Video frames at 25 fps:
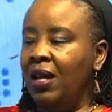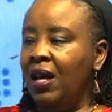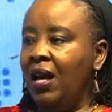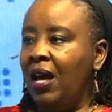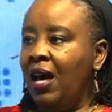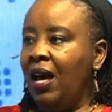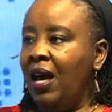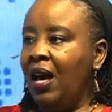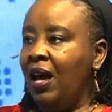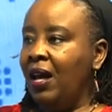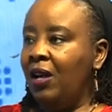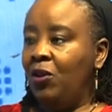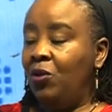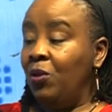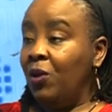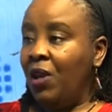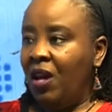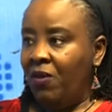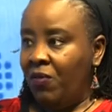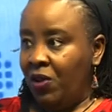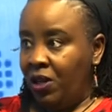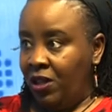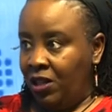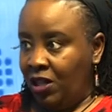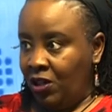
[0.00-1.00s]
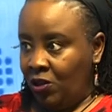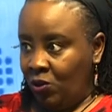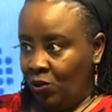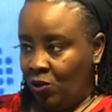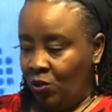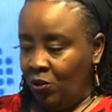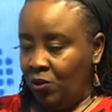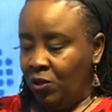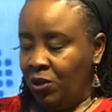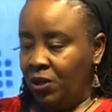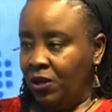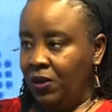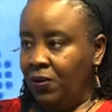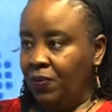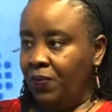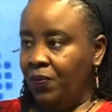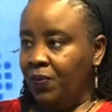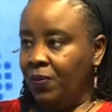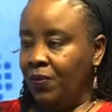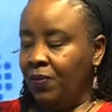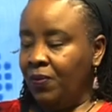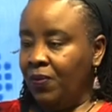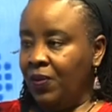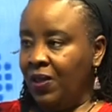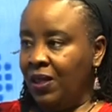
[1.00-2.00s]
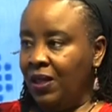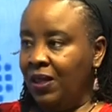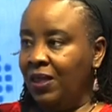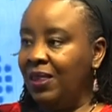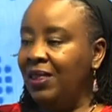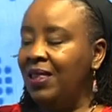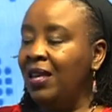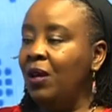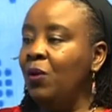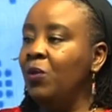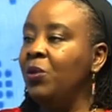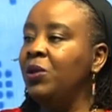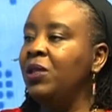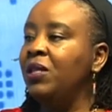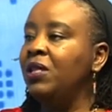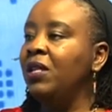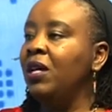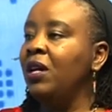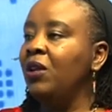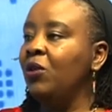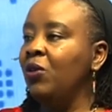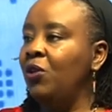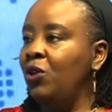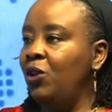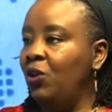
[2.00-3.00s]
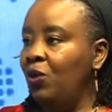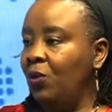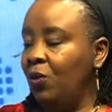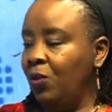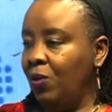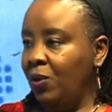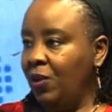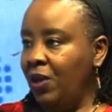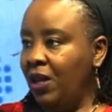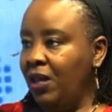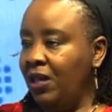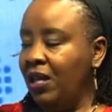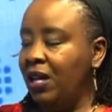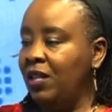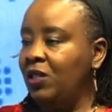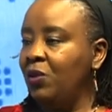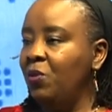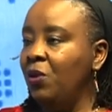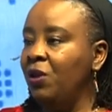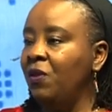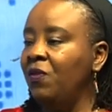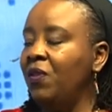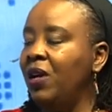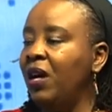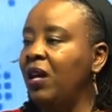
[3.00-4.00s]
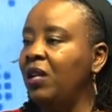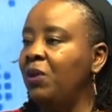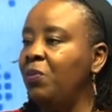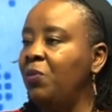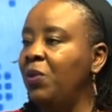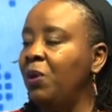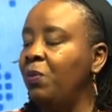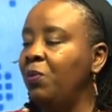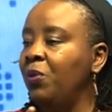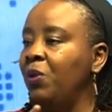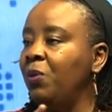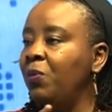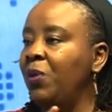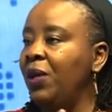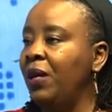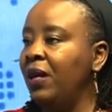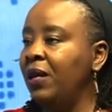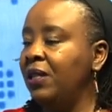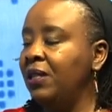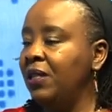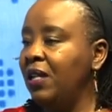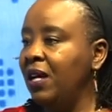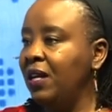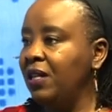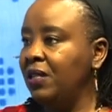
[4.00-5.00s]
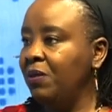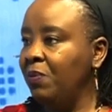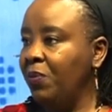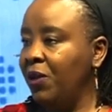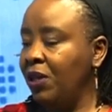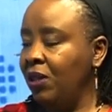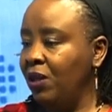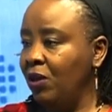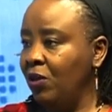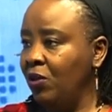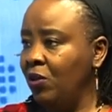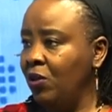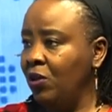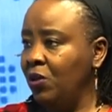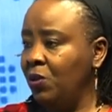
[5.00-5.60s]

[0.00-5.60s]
I don't have anything to lose, mm-hmm. they will turn on you. And that's where you've had people being attacked by their dogs,